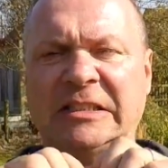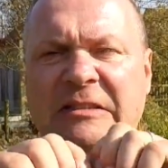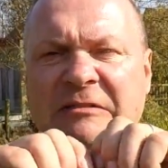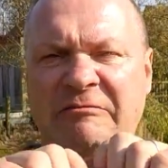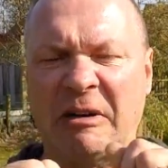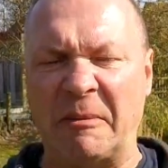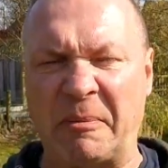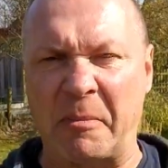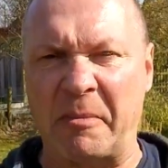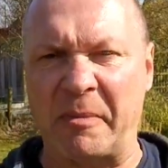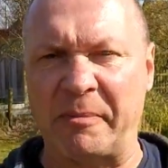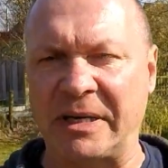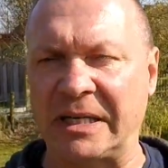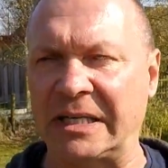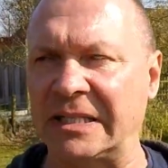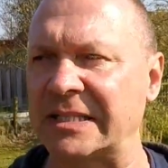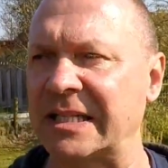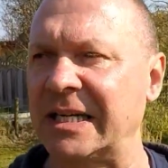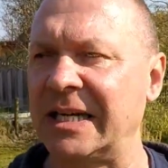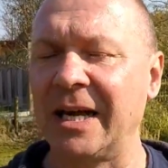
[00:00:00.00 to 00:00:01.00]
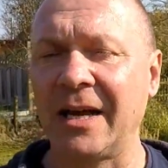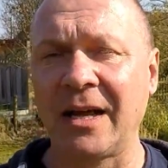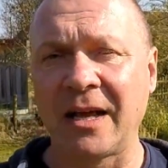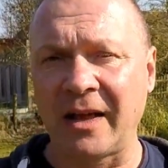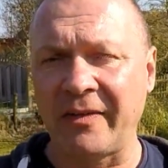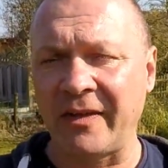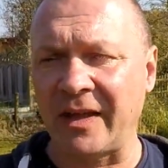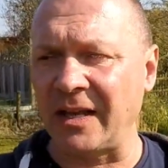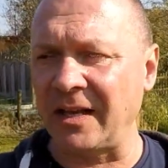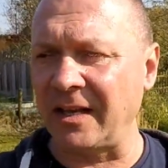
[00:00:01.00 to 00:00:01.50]
rip them apart,
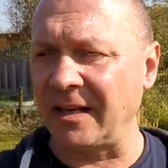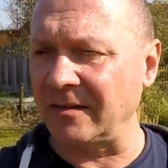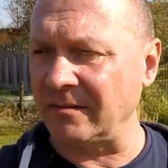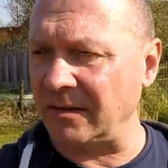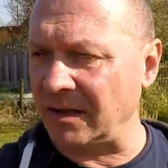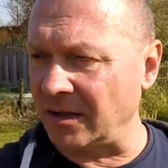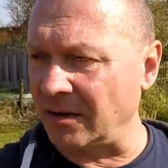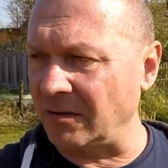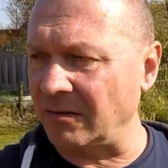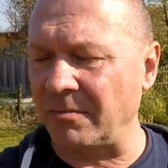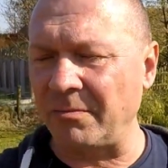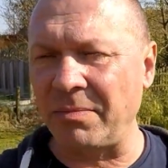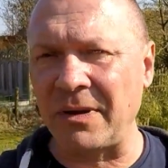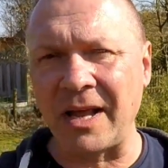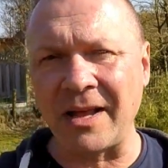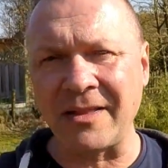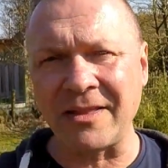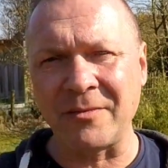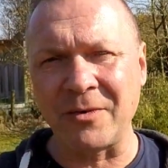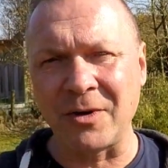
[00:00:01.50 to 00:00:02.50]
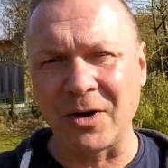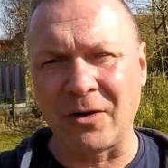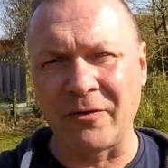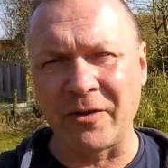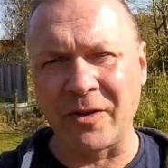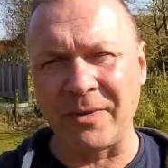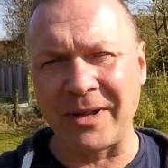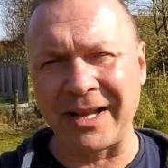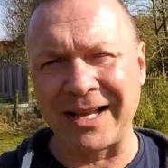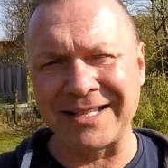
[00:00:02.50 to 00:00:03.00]
and then, plant them all over
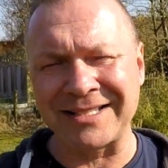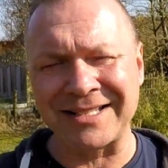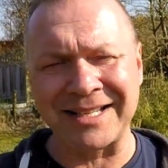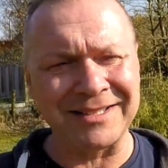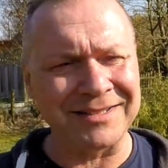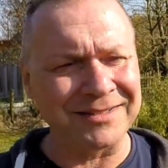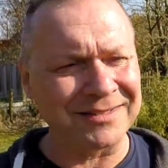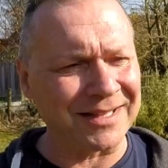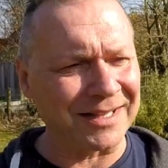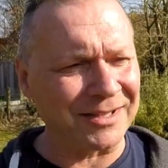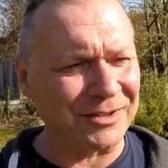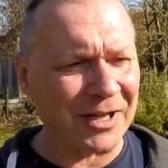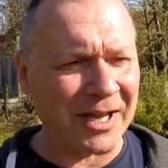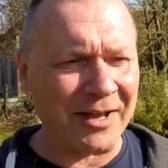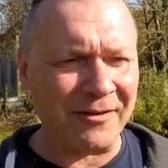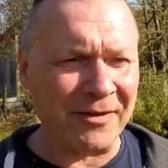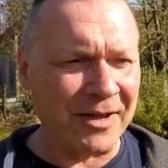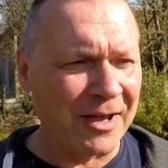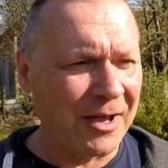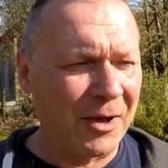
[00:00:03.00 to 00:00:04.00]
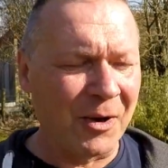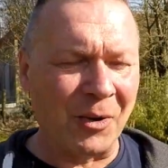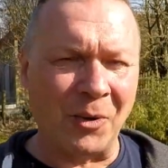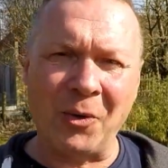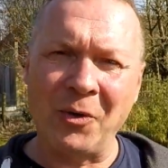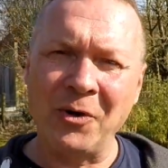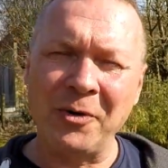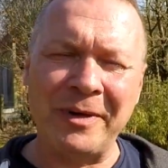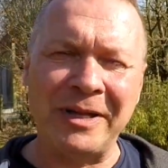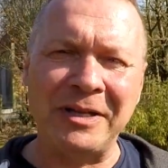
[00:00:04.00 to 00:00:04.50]
the place, and then you have
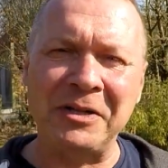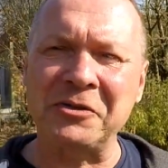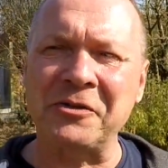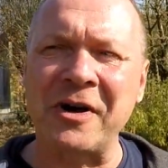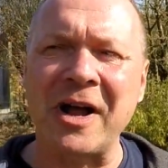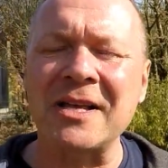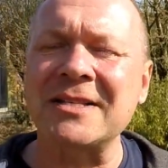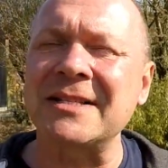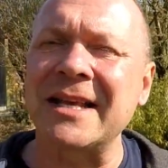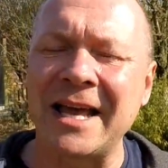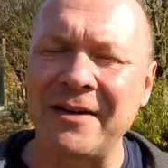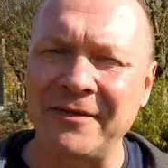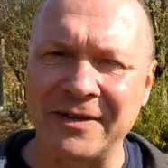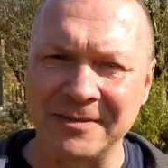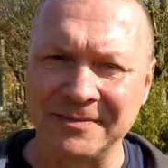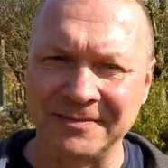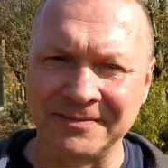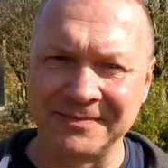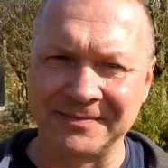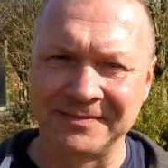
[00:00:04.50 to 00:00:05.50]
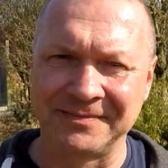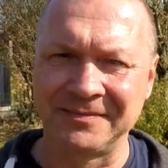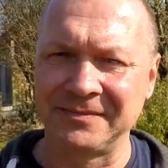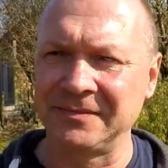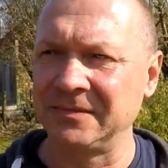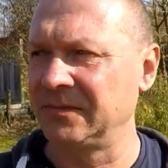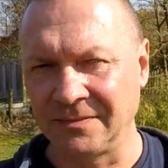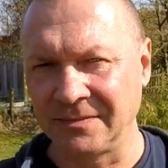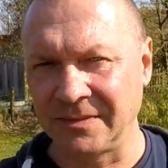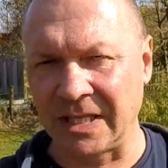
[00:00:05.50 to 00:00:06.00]
ornamental grass heaven.
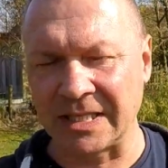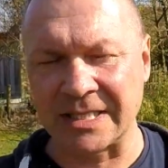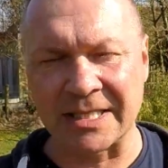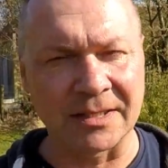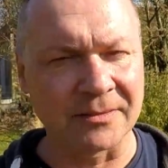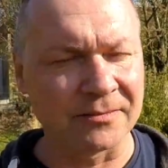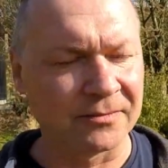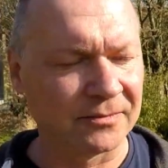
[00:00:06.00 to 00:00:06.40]
That's it.